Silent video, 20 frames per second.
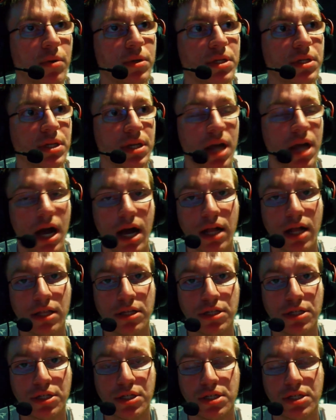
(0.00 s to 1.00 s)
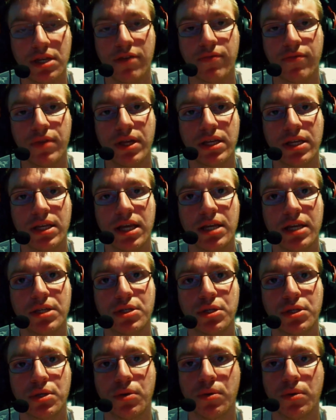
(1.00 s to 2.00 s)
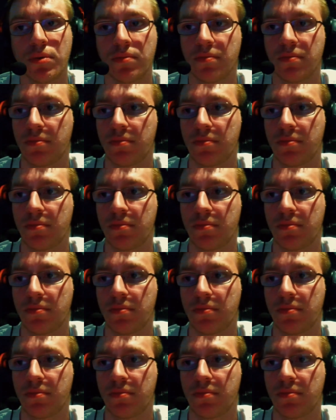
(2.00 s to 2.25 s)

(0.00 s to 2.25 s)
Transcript: into college, stuff like that, to